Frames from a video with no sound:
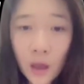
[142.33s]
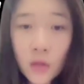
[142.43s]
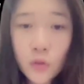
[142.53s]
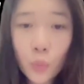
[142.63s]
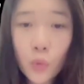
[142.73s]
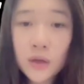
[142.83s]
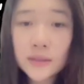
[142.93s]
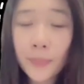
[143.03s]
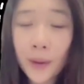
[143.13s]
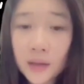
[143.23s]
the word
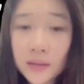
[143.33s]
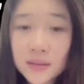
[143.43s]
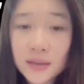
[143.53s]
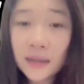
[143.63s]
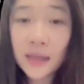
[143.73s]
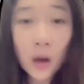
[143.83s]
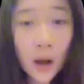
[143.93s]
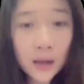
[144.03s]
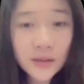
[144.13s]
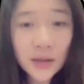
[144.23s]
but tells
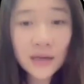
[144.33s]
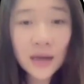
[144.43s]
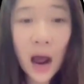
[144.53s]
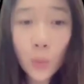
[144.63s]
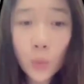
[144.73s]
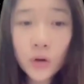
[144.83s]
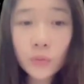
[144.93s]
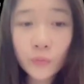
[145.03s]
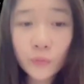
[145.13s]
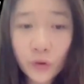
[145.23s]
us that our
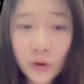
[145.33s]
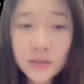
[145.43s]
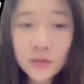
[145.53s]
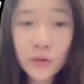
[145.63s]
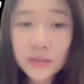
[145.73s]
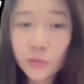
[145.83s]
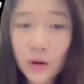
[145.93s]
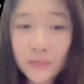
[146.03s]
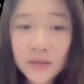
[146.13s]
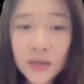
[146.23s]
friend's restaurant